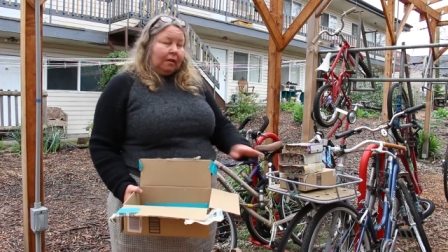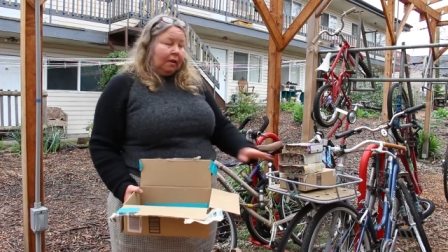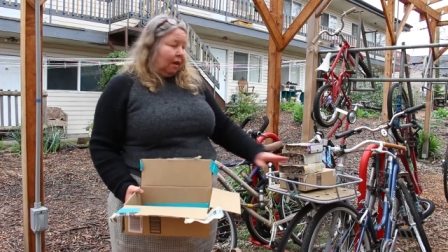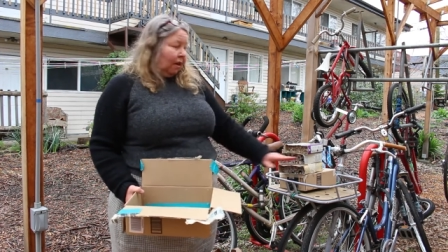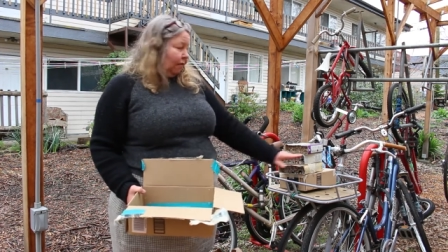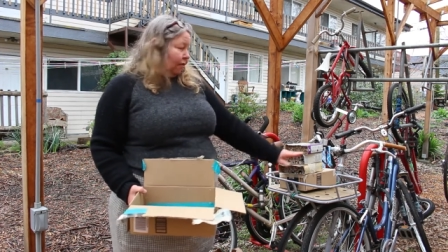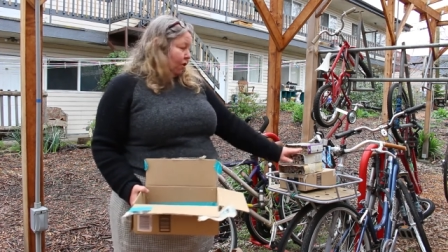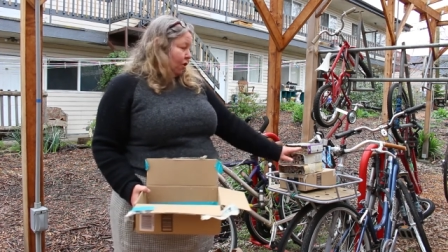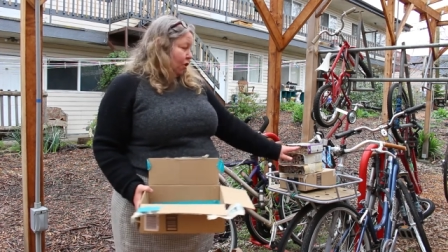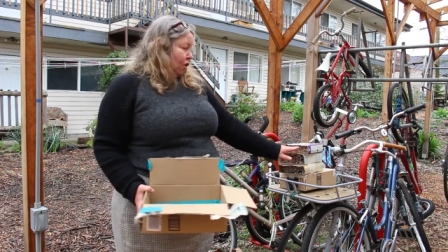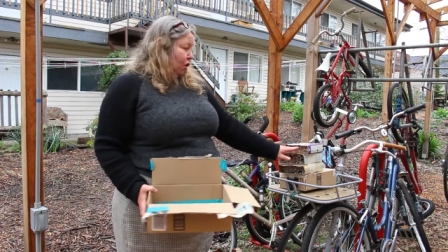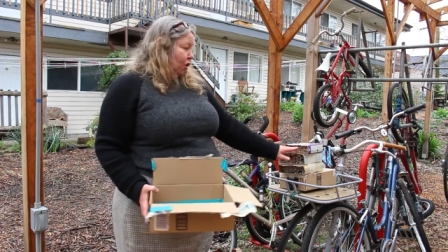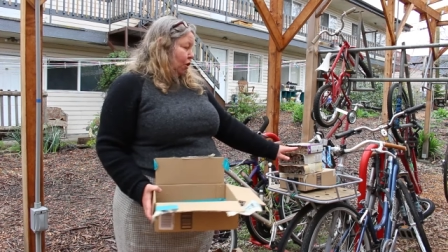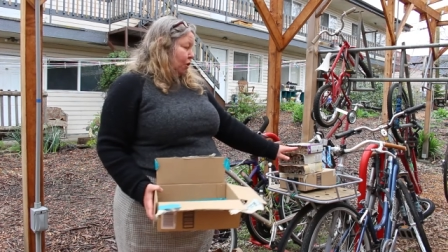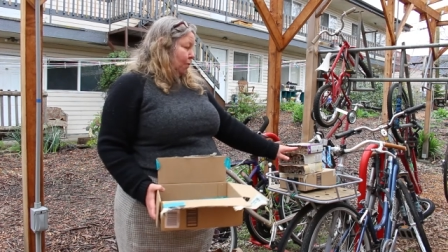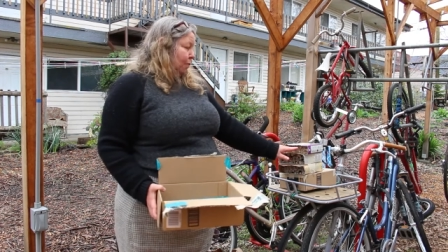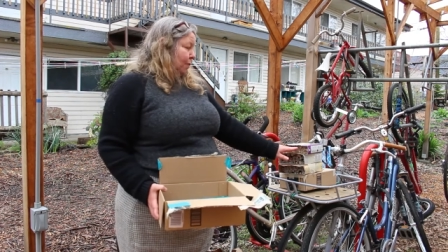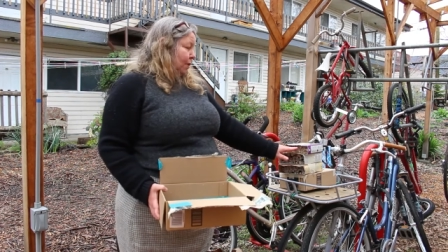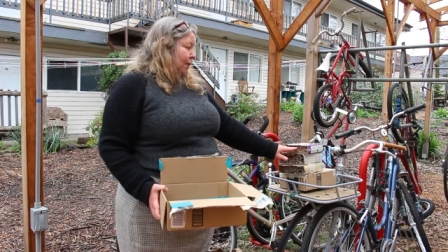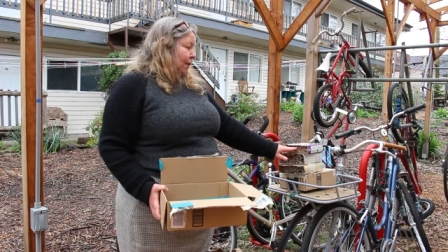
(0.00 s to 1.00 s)
of the
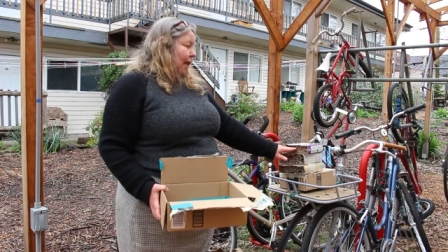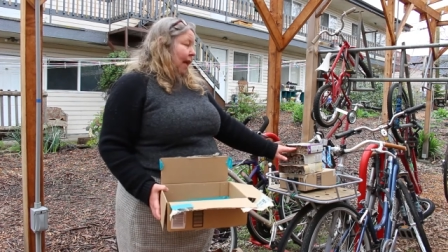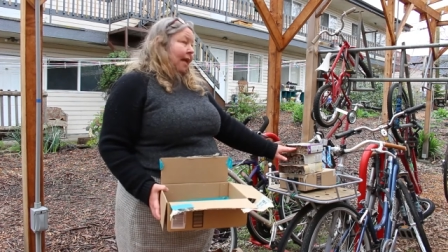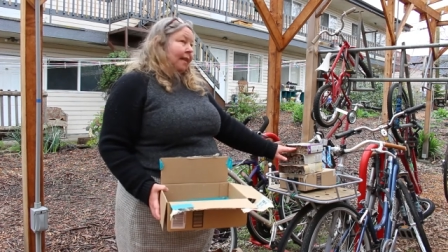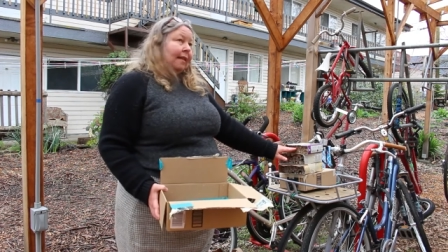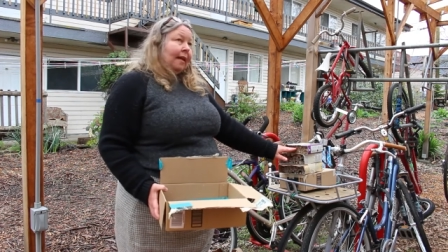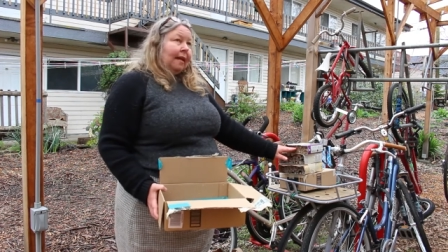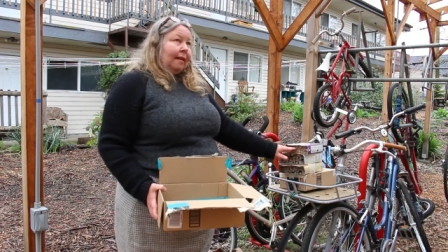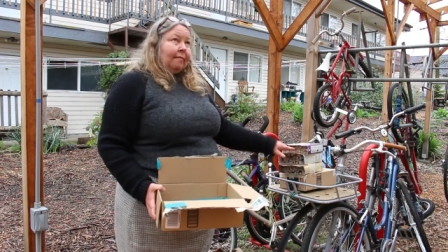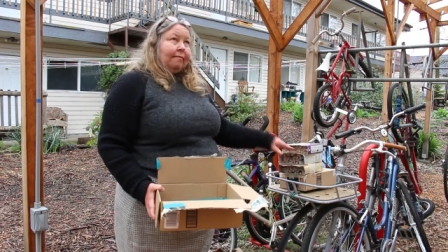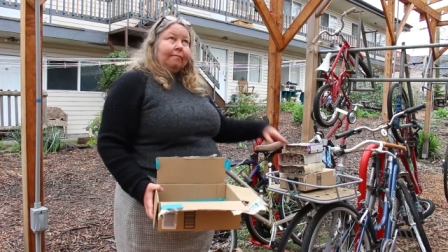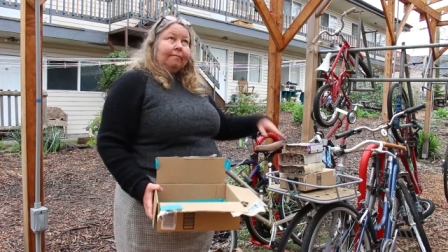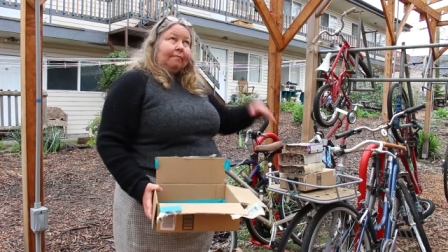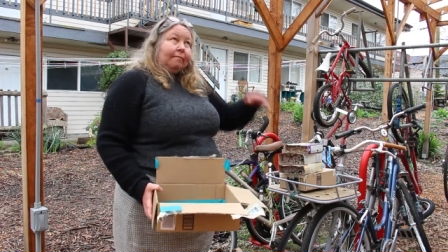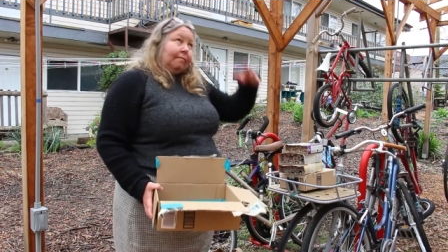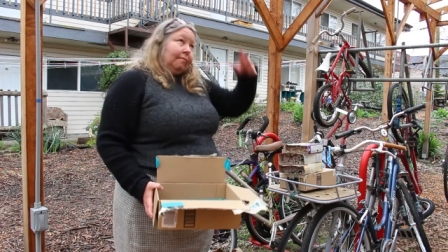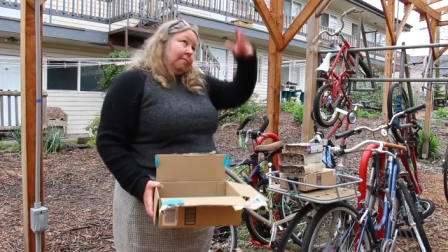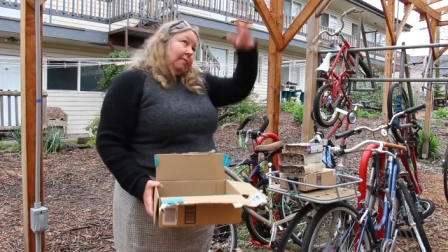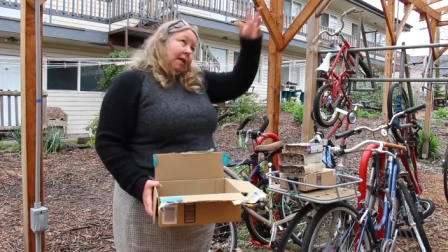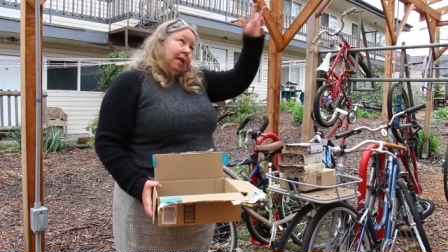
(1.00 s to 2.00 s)
tubes and then
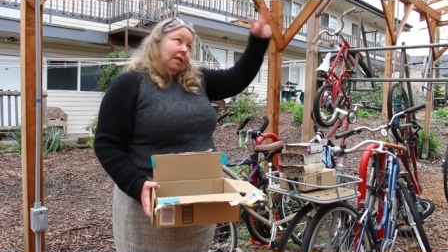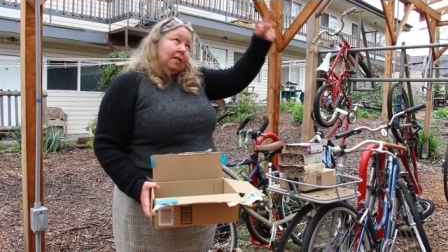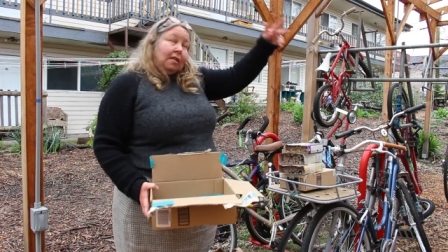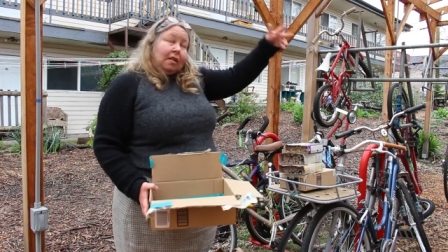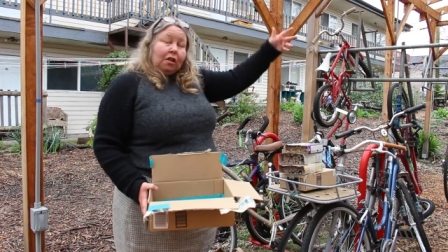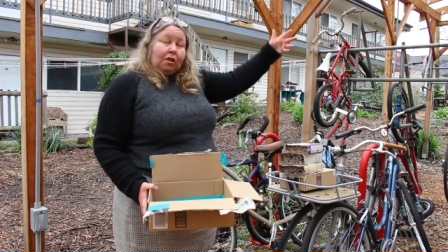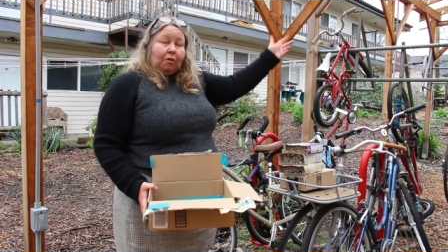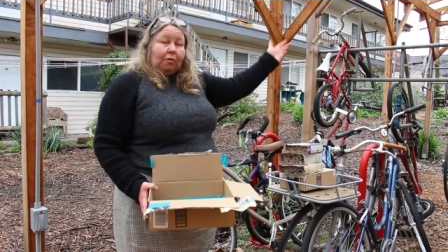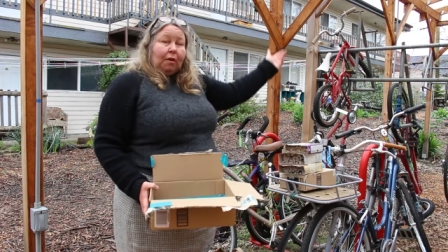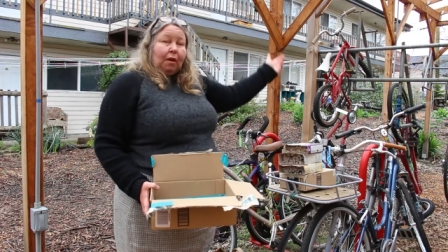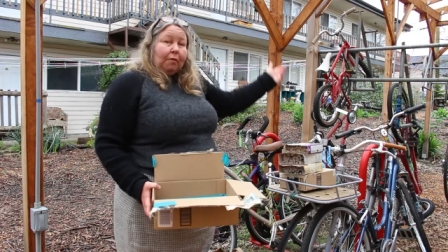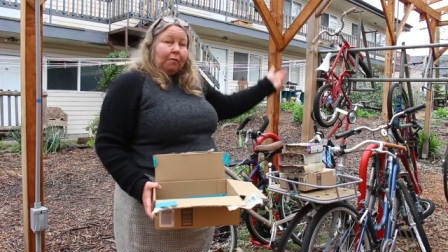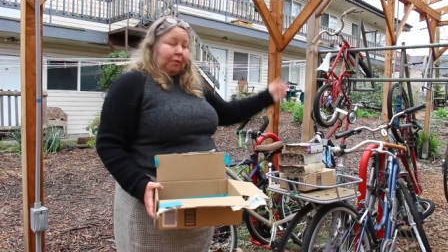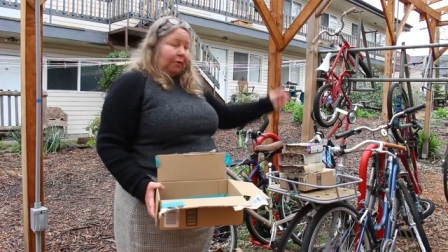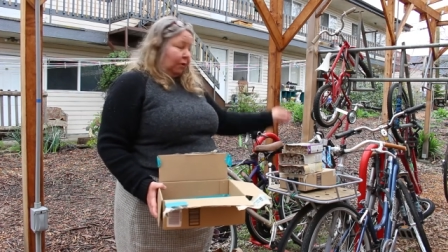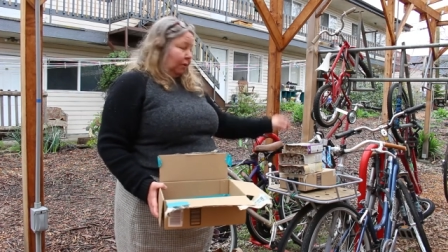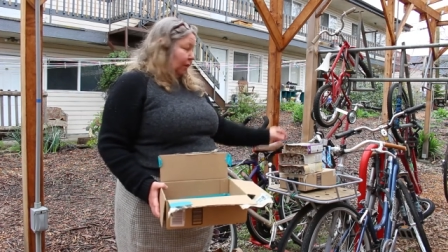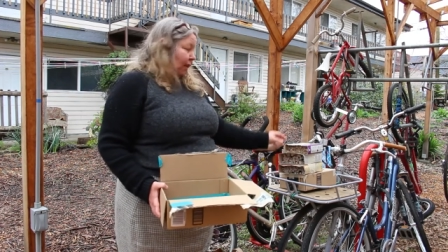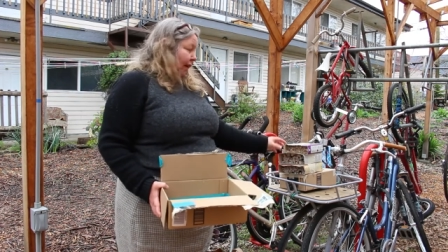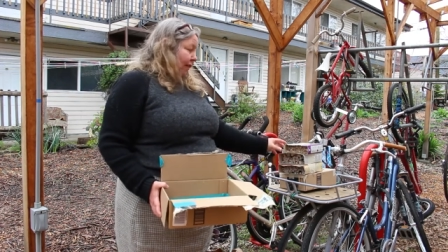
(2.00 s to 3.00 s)
continue on with
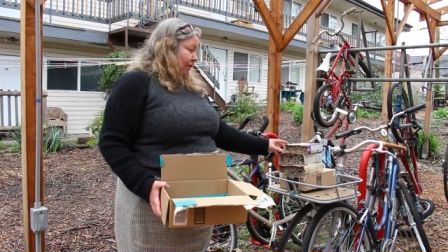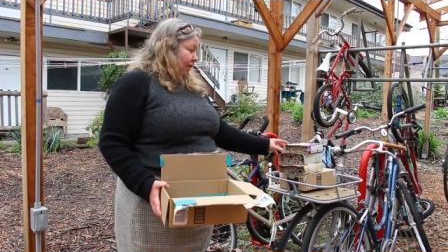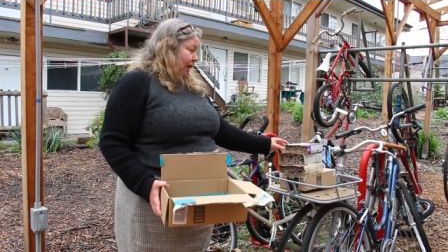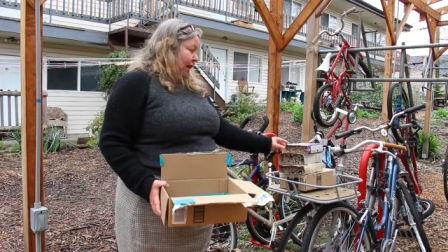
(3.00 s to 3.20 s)
their life